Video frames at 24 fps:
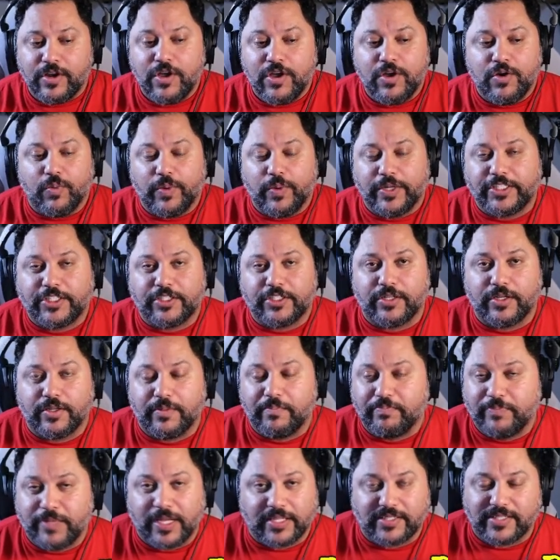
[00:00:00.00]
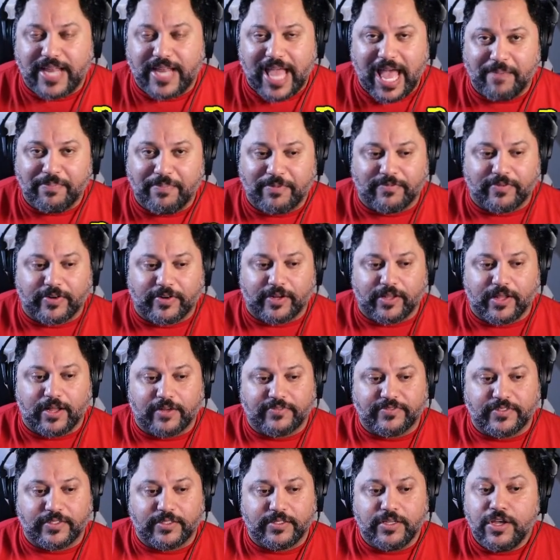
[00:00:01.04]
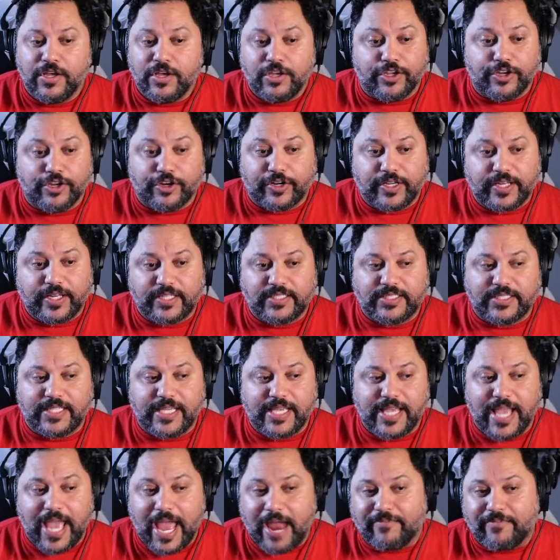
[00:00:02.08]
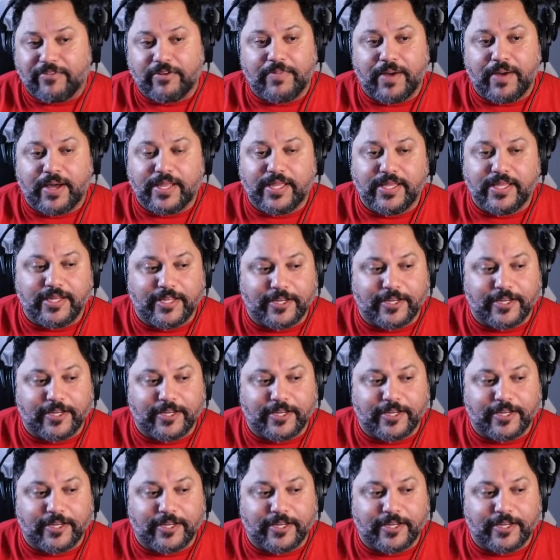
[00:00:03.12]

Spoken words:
which doesn't happen very often. You're gonna see everybody in here.